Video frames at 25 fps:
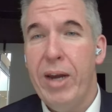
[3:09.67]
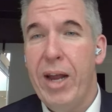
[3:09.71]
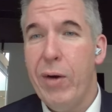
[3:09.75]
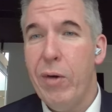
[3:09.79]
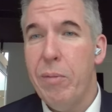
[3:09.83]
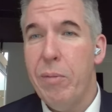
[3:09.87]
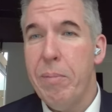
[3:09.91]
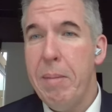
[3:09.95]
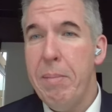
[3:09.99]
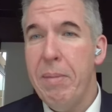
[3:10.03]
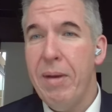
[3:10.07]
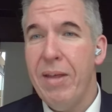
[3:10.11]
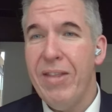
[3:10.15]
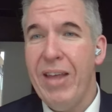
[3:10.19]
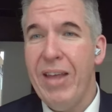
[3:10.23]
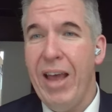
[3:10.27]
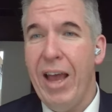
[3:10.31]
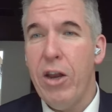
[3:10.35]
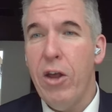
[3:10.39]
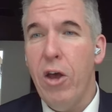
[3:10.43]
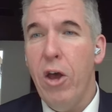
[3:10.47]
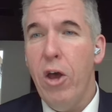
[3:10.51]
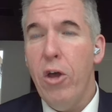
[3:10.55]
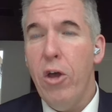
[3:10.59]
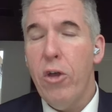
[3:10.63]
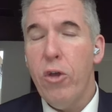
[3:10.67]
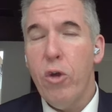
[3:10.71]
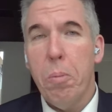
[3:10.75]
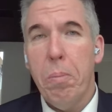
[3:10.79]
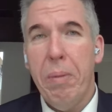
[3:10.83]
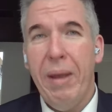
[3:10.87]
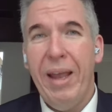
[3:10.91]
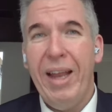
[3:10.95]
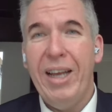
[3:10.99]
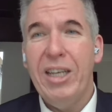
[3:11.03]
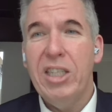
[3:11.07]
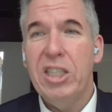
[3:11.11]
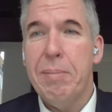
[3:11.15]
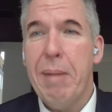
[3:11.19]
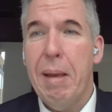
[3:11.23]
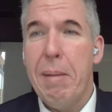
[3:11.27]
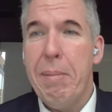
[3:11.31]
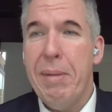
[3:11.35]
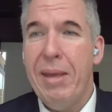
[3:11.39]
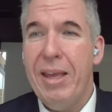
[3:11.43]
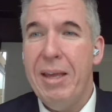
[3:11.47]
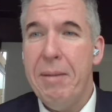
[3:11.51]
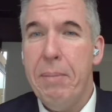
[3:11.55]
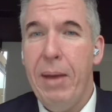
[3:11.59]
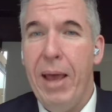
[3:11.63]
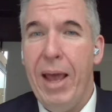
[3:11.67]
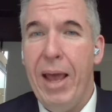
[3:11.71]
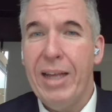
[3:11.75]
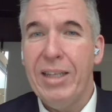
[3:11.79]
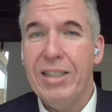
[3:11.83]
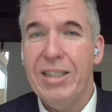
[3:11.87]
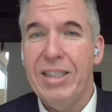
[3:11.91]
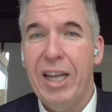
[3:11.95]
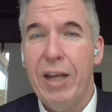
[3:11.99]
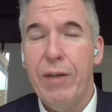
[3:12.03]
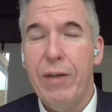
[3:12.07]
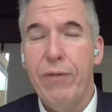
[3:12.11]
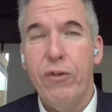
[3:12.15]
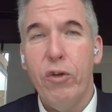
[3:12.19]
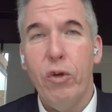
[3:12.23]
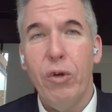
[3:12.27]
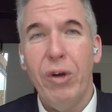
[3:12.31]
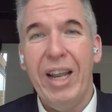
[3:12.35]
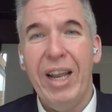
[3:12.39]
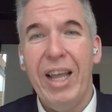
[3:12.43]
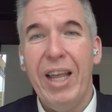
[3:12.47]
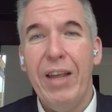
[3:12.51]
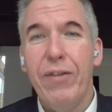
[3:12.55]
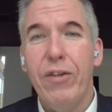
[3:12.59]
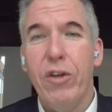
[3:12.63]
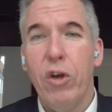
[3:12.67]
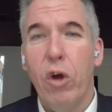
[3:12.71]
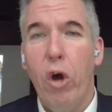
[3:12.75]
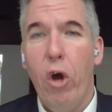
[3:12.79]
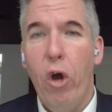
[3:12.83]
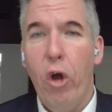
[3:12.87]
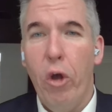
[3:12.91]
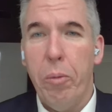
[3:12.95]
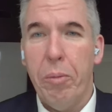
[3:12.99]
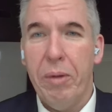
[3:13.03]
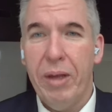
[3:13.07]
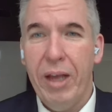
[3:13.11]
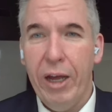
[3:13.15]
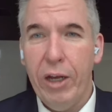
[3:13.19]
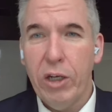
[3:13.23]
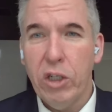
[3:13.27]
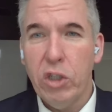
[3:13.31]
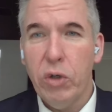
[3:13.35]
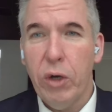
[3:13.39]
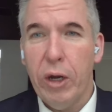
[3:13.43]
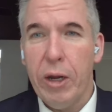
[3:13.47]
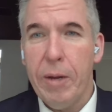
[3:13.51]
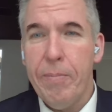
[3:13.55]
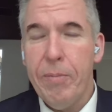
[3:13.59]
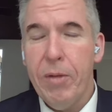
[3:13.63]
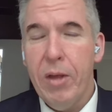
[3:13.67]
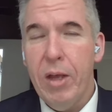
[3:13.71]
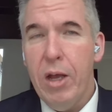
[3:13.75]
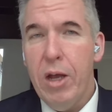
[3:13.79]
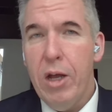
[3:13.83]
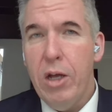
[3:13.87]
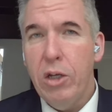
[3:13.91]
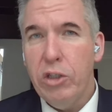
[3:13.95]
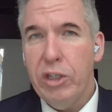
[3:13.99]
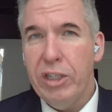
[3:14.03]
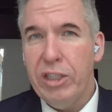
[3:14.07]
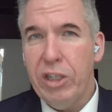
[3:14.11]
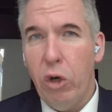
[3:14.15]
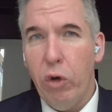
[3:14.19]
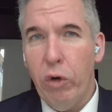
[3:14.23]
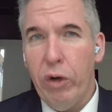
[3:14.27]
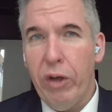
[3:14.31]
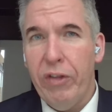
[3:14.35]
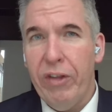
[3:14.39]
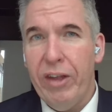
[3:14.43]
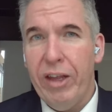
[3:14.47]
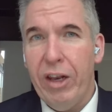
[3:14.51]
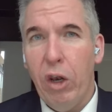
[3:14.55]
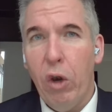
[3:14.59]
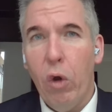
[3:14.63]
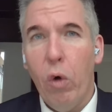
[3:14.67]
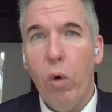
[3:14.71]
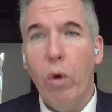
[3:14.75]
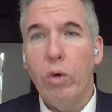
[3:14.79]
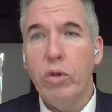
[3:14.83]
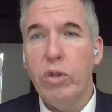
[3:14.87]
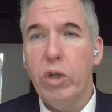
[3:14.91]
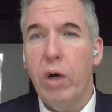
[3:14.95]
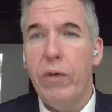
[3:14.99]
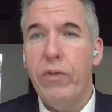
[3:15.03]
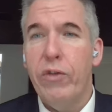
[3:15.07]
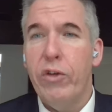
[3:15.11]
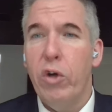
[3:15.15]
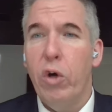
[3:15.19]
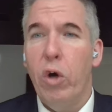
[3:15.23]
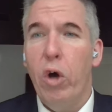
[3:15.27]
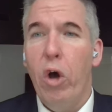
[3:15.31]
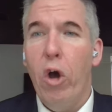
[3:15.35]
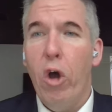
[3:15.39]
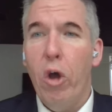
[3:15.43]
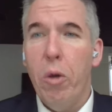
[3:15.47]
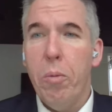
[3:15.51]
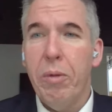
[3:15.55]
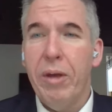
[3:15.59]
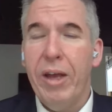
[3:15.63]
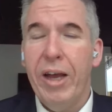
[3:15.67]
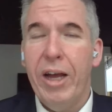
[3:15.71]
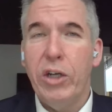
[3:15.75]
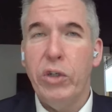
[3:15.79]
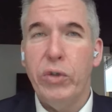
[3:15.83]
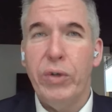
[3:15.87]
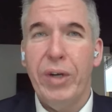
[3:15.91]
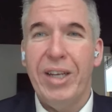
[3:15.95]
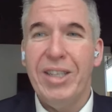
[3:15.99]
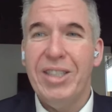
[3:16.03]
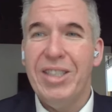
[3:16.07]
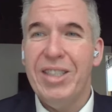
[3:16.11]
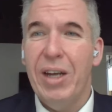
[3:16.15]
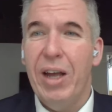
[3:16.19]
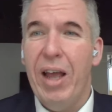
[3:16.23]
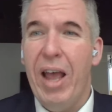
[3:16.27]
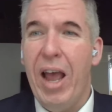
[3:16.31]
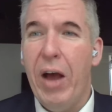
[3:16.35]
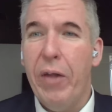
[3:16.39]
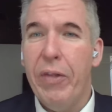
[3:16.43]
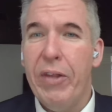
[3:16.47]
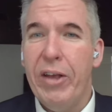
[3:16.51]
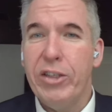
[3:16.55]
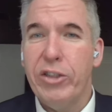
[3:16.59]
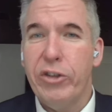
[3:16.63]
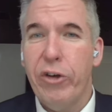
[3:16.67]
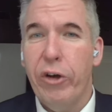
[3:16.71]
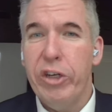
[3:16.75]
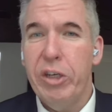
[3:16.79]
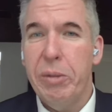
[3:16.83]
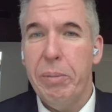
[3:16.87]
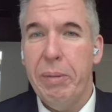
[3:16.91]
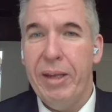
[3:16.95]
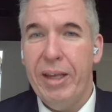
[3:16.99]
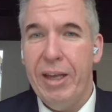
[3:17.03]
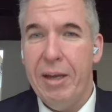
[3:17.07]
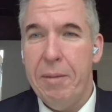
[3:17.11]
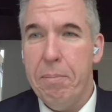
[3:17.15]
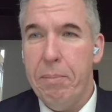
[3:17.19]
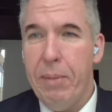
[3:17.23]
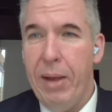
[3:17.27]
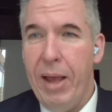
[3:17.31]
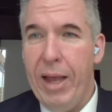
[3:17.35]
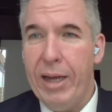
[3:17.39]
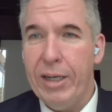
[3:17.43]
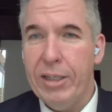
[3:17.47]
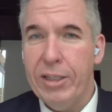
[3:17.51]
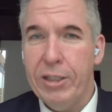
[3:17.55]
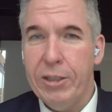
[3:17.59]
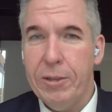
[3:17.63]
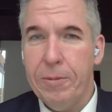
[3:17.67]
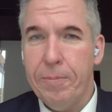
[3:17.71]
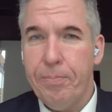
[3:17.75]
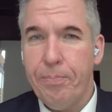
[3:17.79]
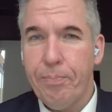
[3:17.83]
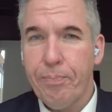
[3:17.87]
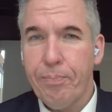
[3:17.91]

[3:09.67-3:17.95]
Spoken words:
Now, remember that your pension may be impacted if you leave your home country. So you should look at the laws of your home country as to how that's going to be impacted.